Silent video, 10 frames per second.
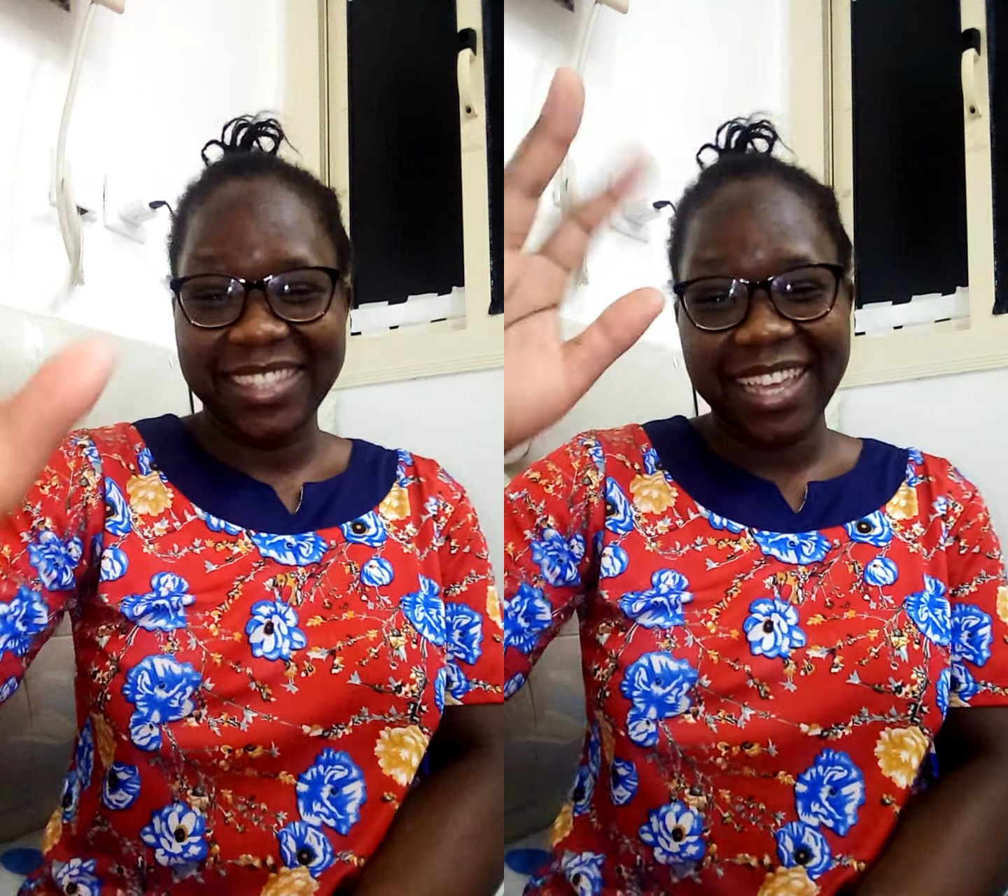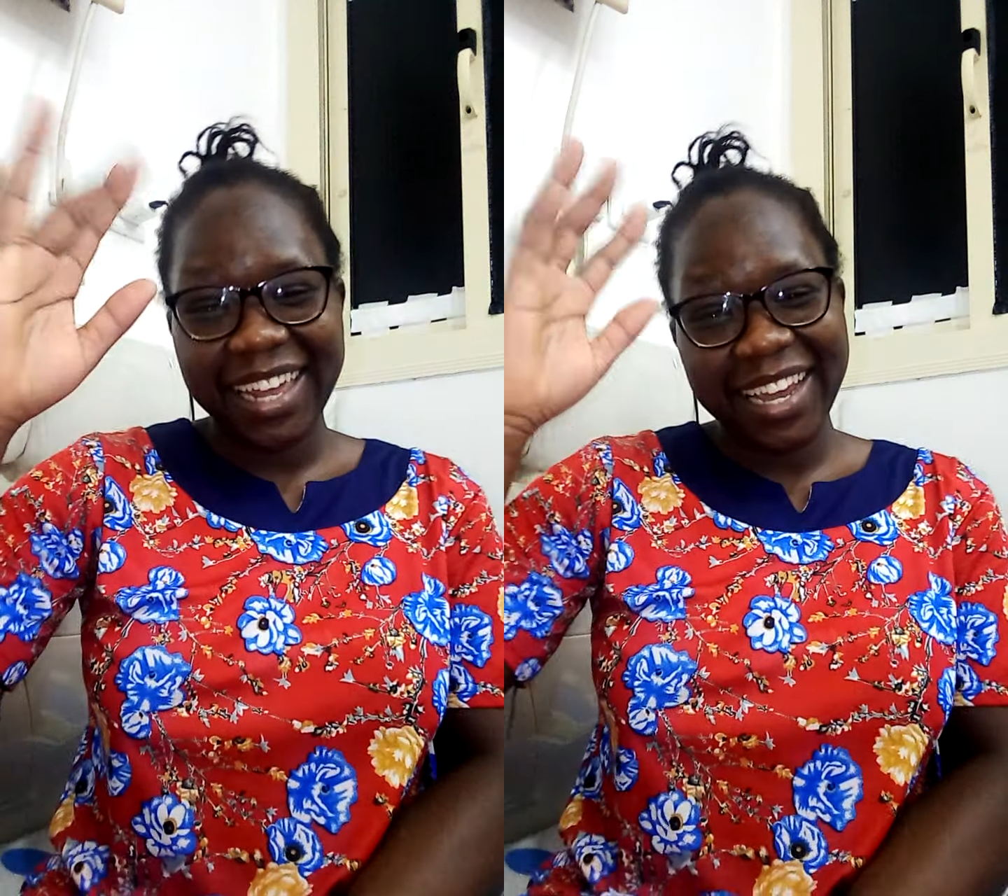
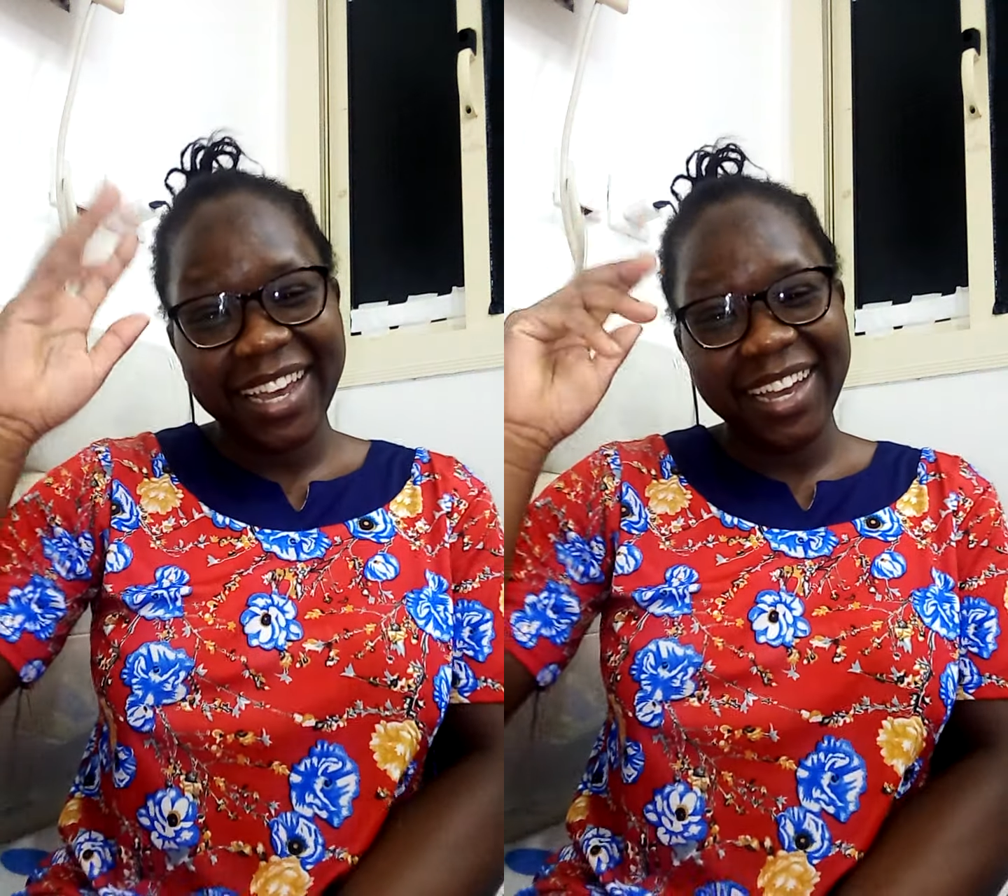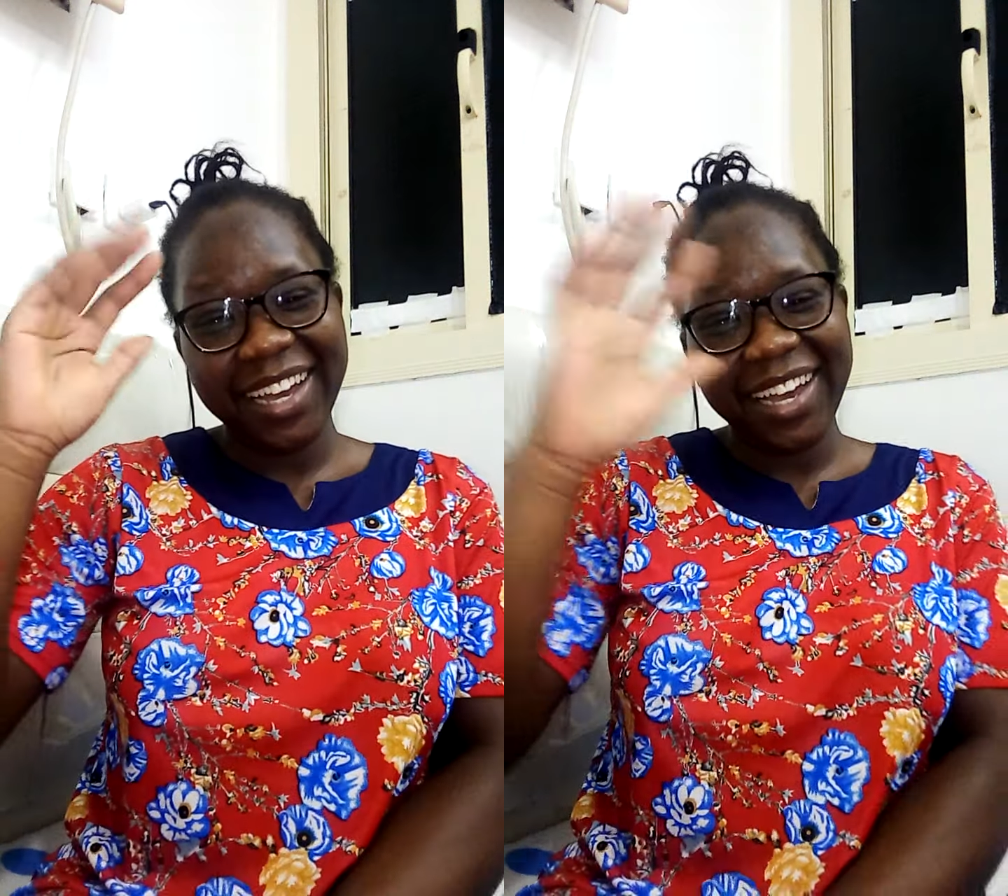
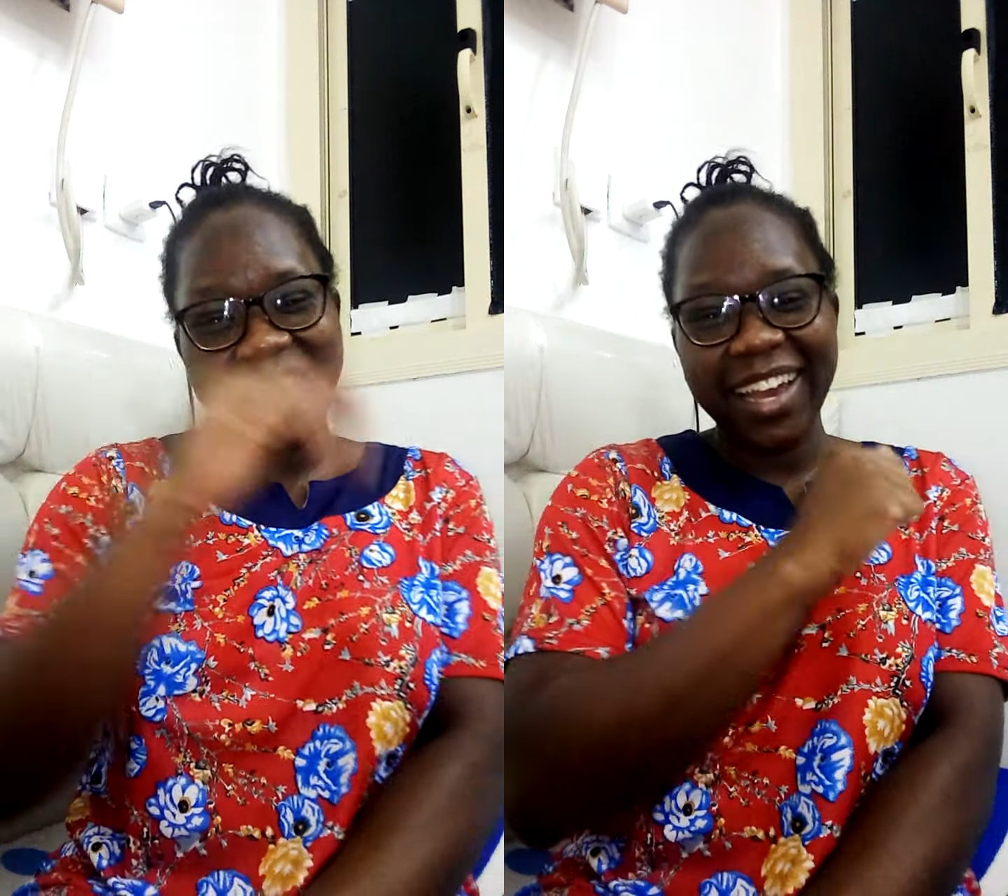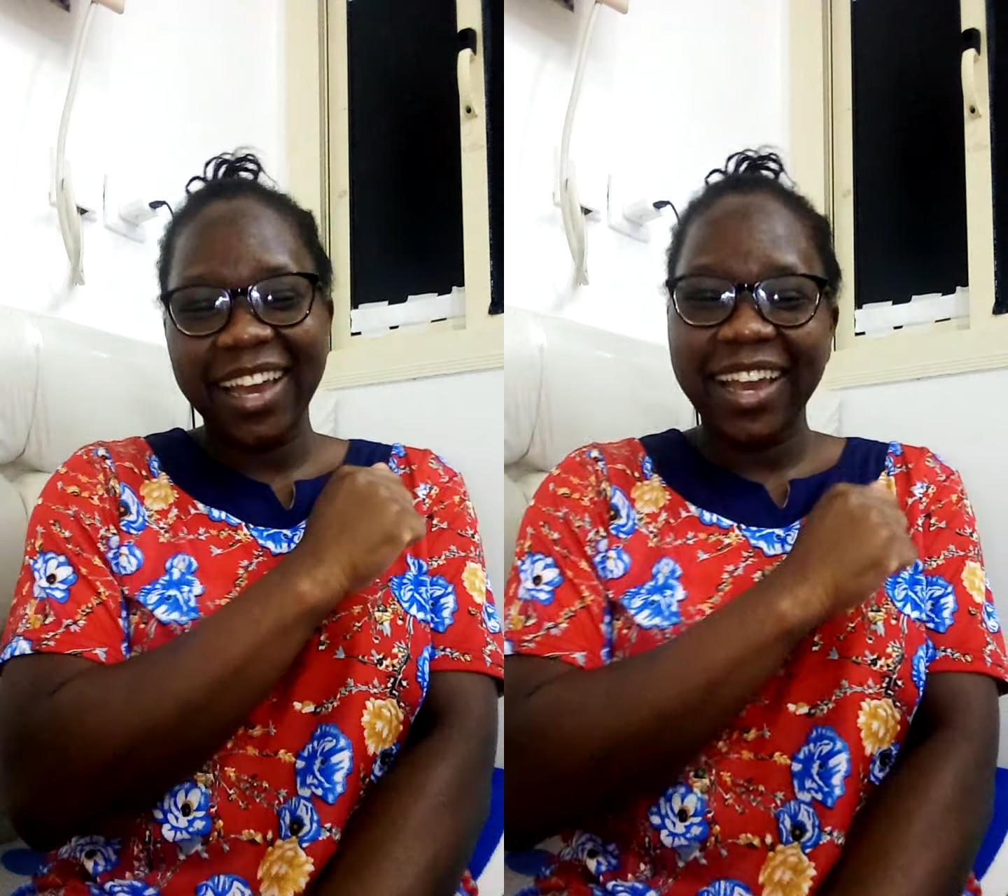
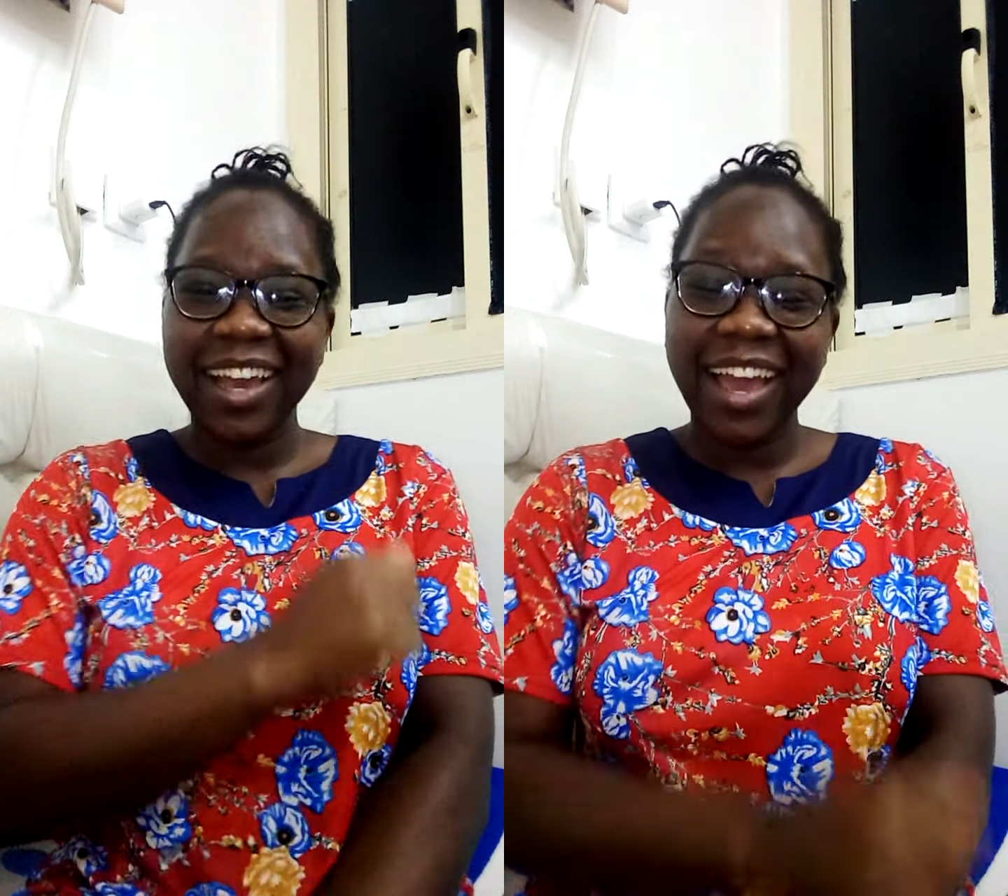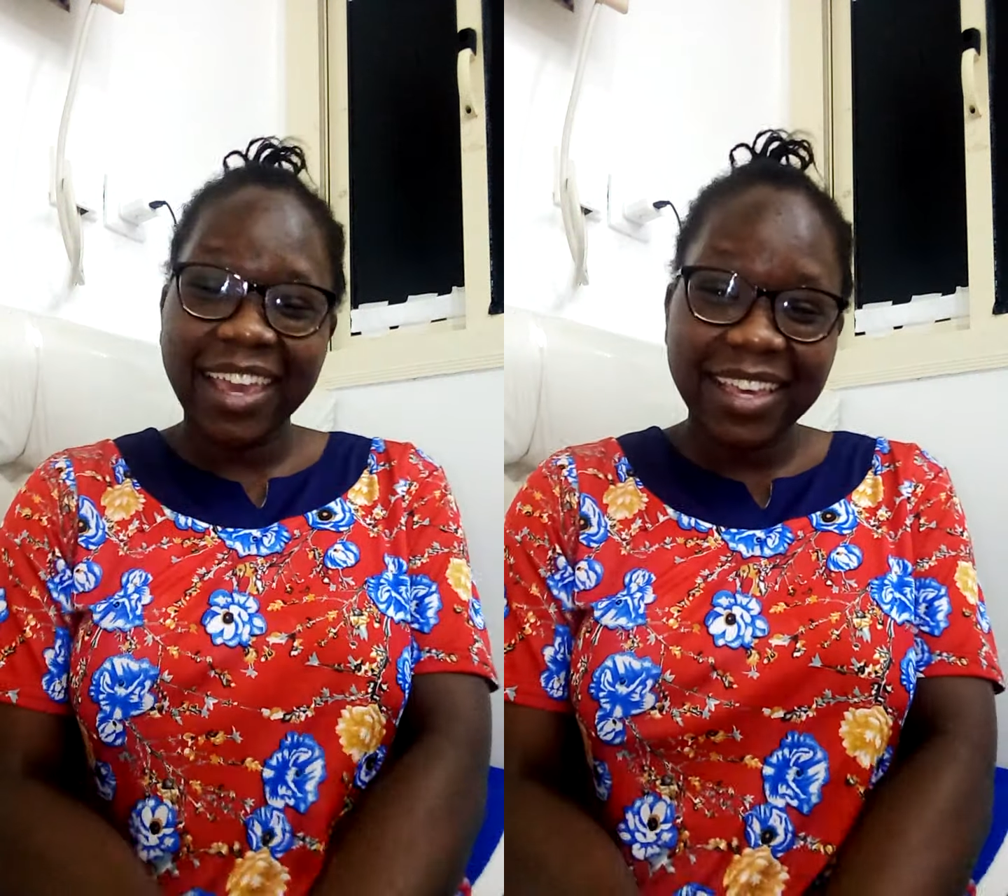Hi